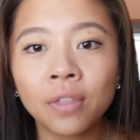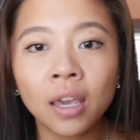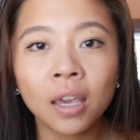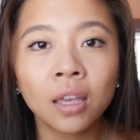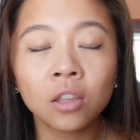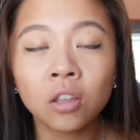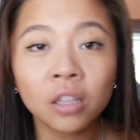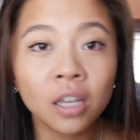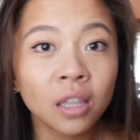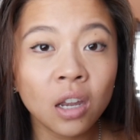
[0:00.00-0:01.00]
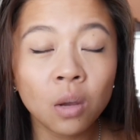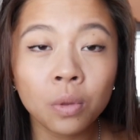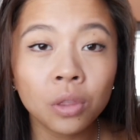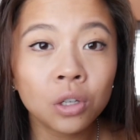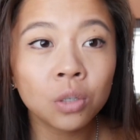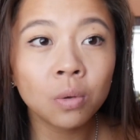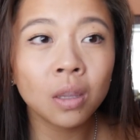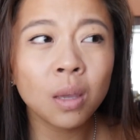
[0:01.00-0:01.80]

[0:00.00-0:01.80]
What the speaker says: they look like they know what they're doing.